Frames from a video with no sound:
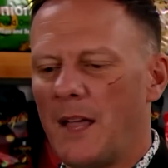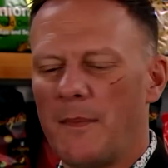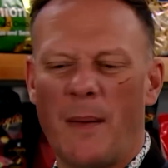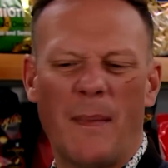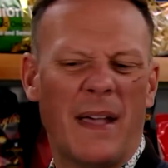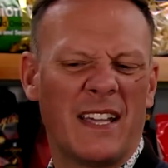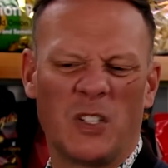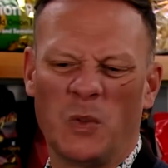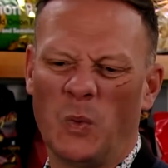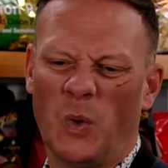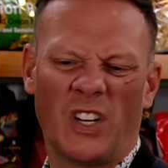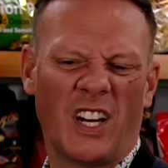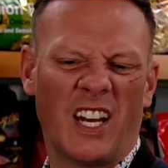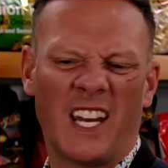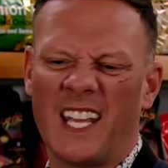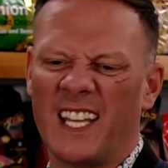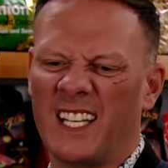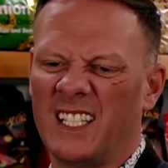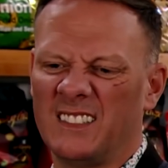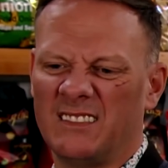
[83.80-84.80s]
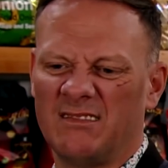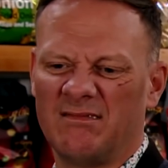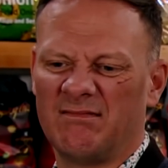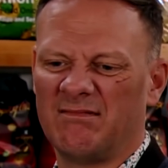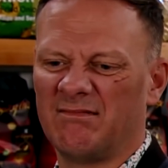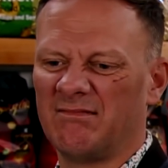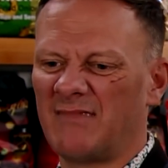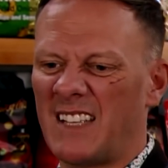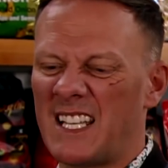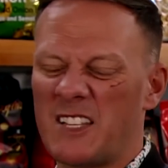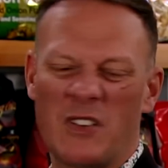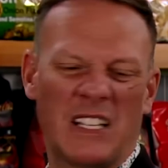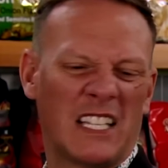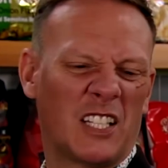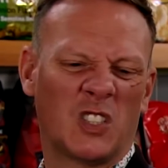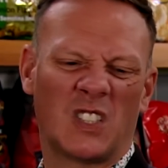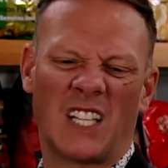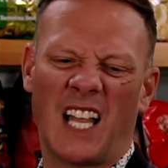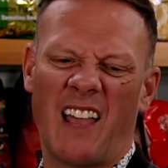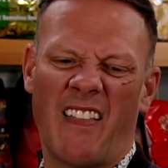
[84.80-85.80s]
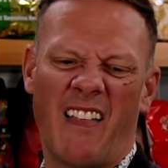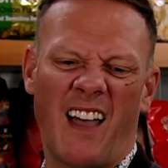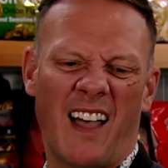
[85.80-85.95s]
My mate don't want any. He's really good like